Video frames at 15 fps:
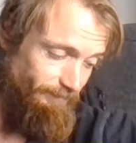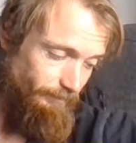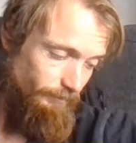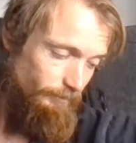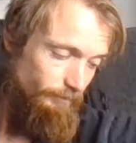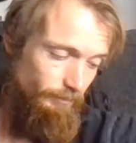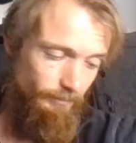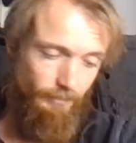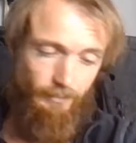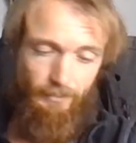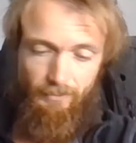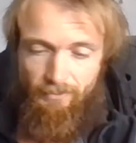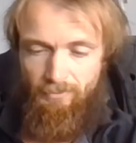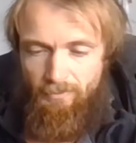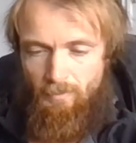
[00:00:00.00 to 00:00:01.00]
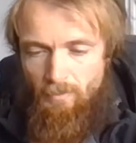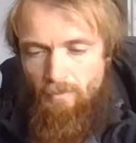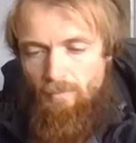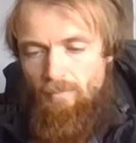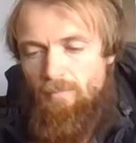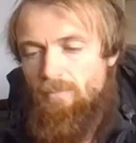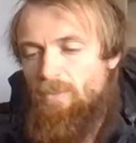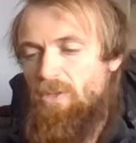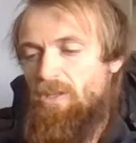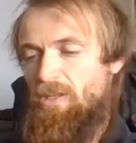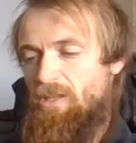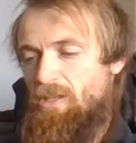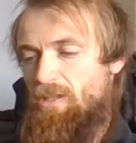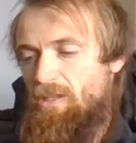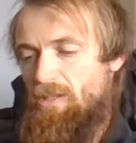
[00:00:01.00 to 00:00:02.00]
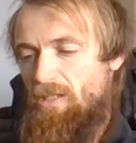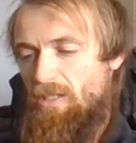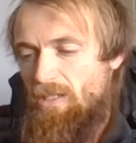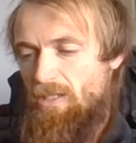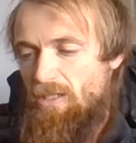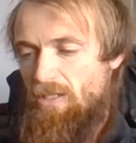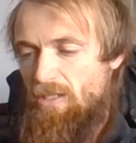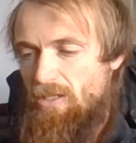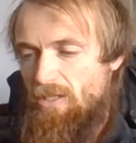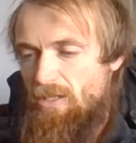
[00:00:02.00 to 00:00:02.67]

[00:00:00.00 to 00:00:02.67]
(silence)